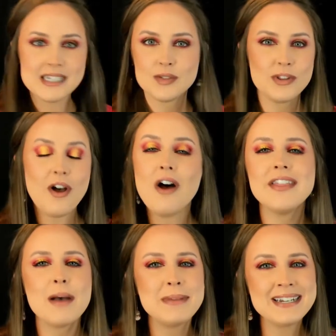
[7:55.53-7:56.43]
So with
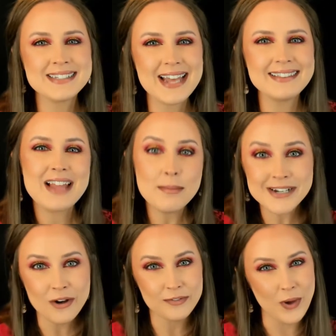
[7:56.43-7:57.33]
all that being said, let
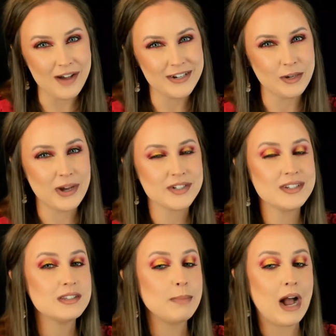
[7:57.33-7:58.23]
me know if you have any
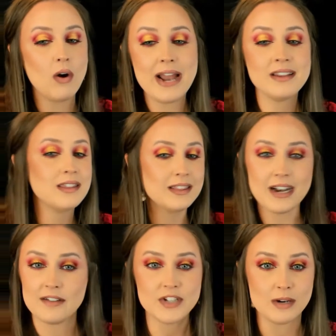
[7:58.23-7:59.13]
questions about anything
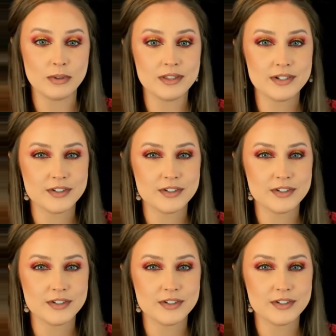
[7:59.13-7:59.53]
that I've done with the